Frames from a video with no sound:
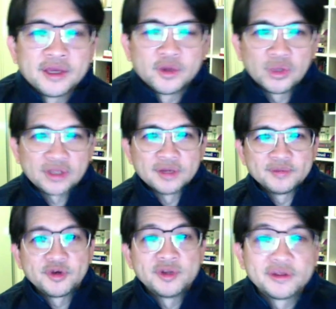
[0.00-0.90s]
Welcome
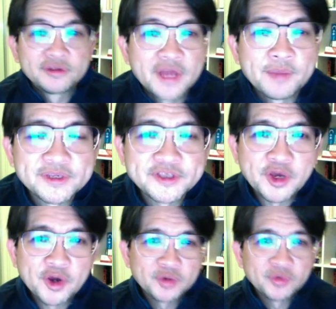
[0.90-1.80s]
to another
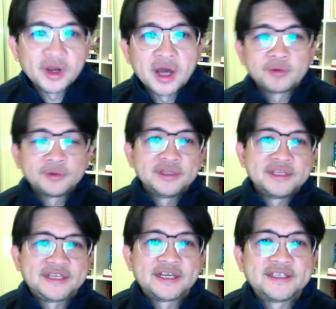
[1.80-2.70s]
episode where I would
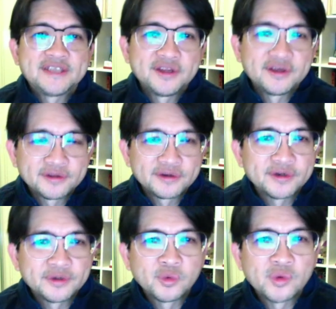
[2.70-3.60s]
discuss
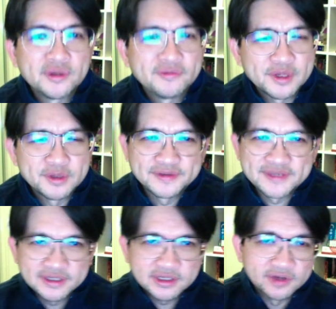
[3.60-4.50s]
another one of those
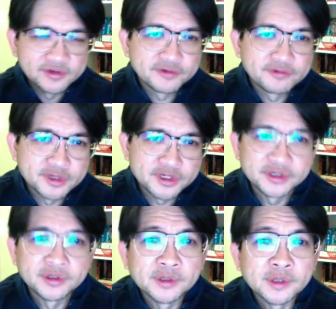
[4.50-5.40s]
like
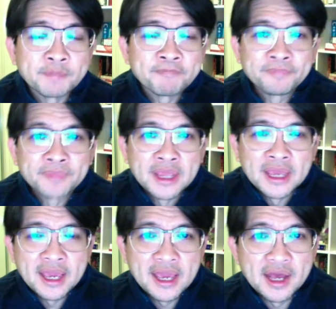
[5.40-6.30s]
controversial
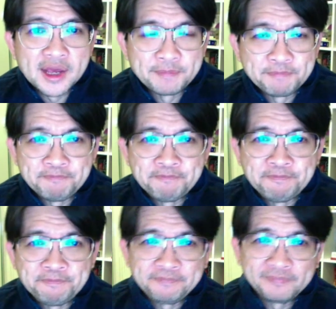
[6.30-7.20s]

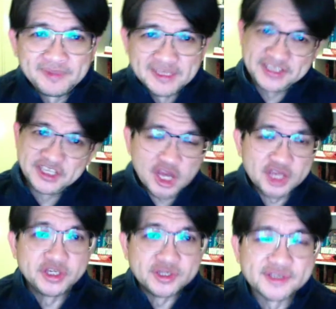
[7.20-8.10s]

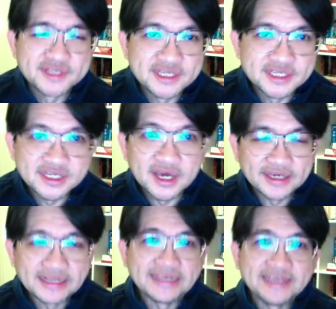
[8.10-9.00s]
discussions in
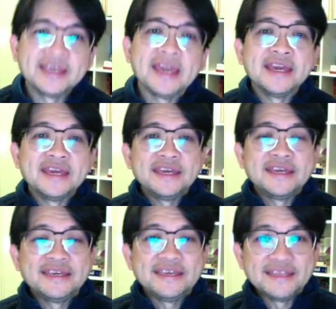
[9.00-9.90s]
cycling,
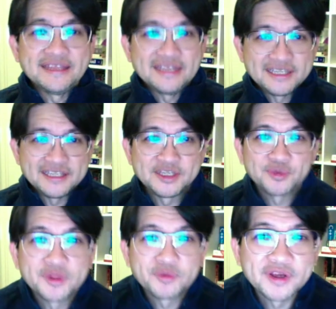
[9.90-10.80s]
and this is
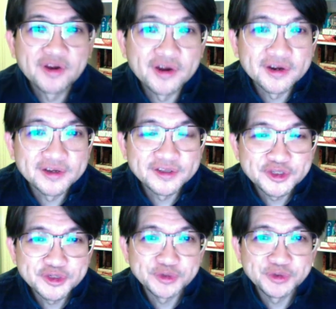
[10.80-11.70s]
with regard
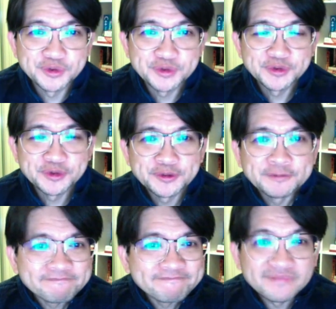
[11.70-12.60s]
to
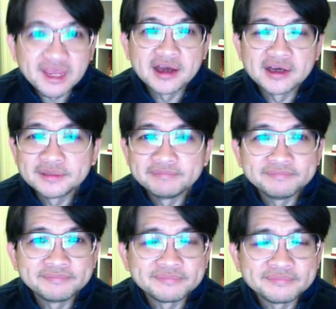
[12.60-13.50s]

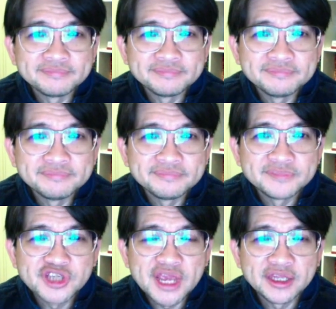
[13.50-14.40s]
chain
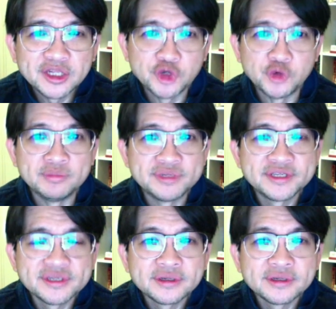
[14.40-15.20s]
lubes.